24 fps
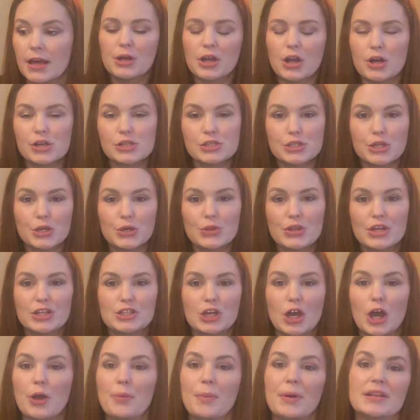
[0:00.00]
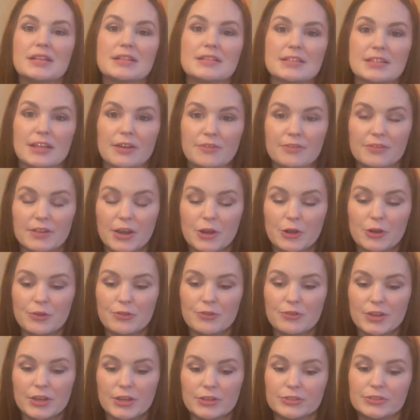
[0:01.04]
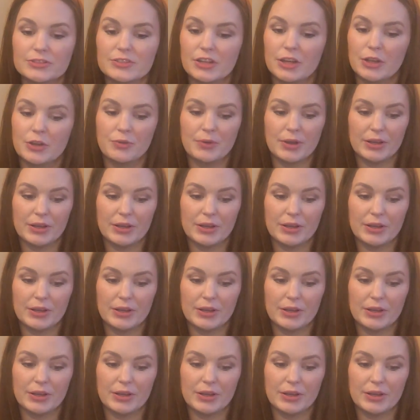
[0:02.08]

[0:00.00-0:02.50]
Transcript: but also they talk about the sunflower fields, and